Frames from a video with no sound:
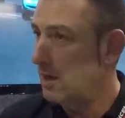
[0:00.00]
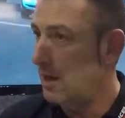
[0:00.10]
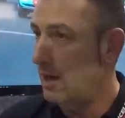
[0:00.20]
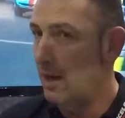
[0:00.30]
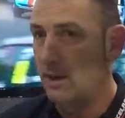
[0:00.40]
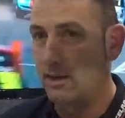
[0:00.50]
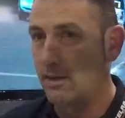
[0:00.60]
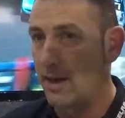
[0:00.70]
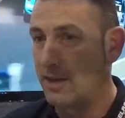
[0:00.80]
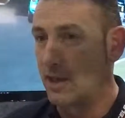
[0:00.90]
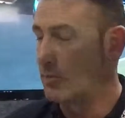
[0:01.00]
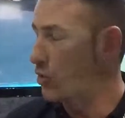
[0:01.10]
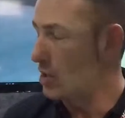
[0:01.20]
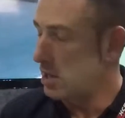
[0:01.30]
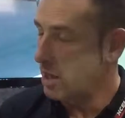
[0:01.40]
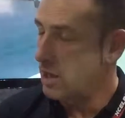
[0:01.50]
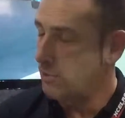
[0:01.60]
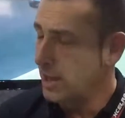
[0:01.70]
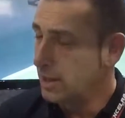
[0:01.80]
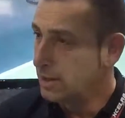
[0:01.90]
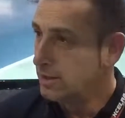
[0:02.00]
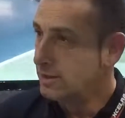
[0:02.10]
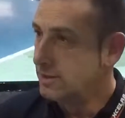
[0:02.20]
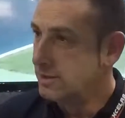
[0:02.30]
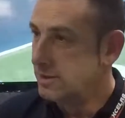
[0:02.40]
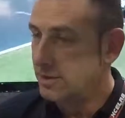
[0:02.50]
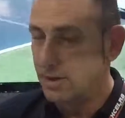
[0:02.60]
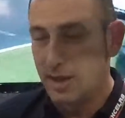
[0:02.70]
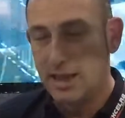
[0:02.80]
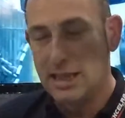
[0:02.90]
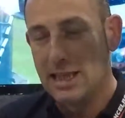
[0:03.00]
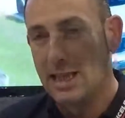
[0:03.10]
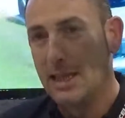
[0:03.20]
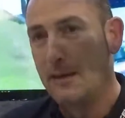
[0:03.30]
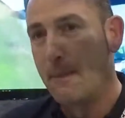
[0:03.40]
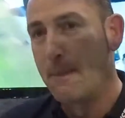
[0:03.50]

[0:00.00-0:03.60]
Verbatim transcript: and ended up joining the Army. Uh,